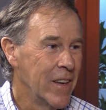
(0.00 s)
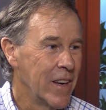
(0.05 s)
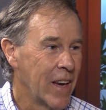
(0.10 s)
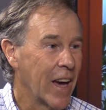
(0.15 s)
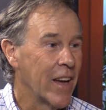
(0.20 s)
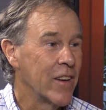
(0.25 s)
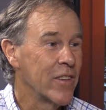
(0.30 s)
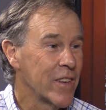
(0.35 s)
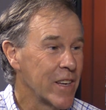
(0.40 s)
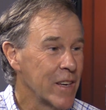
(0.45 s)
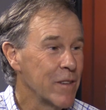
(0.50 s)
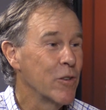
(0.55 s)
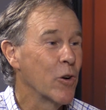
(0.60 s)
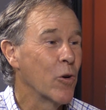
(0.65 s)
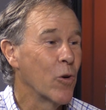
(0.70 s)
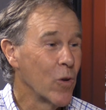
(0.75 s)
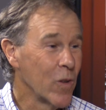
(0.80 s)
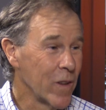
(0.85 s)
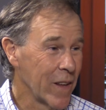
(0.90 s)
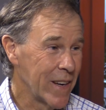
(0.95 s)
and to give you
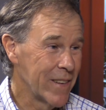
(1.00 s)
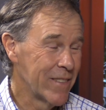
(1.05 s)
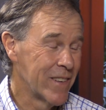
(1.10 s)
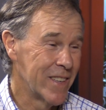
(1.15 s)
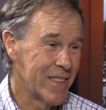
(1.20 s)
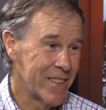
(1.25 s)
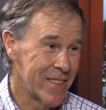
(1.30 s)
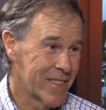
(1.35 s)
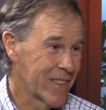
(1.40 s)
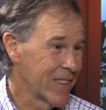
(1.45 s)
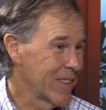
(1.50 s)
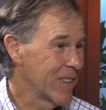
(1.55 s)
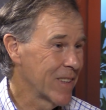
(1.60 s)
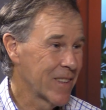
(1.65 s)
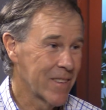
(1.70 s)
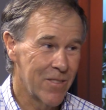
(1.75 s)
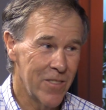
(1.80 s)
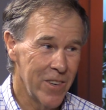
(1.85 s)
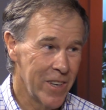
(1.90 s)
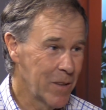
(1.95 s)
all the evidence so that,
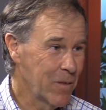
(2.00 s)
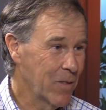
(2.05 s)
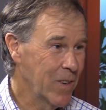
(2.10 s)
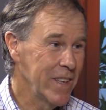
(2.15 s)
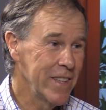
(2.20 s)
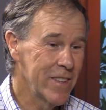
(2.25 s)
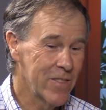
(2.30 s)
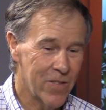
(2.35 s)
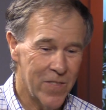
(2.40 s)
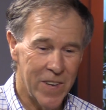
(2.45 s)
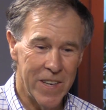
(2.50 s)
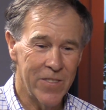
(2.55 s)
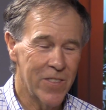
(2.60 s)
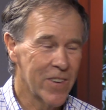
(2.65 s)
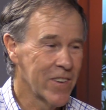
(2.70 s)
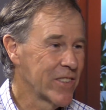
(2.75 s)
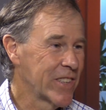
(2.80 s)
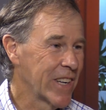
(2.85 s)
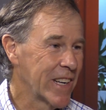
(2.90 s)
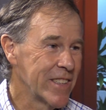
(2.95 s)
you know, please, people
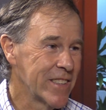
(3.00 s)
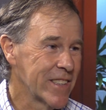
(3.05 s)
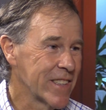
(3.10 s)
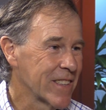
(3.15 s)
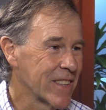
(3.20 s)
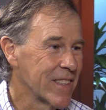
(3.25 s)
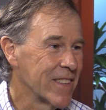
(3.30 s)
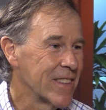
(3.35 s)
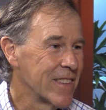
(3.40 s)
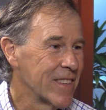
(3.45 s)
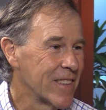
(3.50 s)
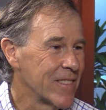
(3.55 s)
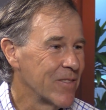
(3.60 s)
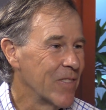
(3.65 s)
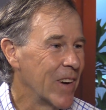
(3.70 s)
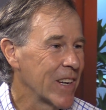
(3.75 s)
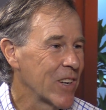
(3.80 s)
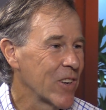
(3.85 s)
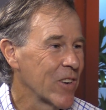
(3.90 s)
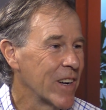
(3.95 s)
judge it and just
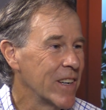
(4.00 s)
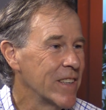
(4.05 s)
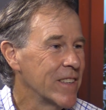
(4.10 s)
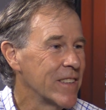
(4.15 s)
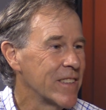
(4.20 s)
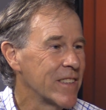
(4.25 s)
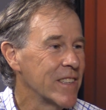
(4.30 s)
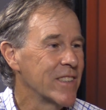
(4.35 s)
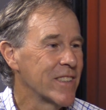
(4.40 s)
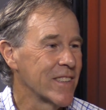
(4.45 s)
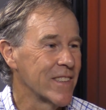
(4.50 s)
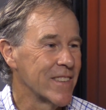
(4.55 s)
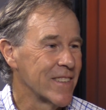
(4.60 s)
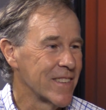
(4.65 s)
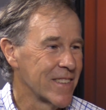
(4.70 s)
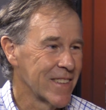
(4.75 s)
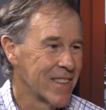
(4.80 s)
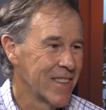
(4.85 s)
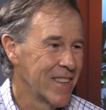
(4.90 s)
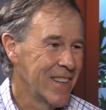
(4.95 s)
make your own decisions.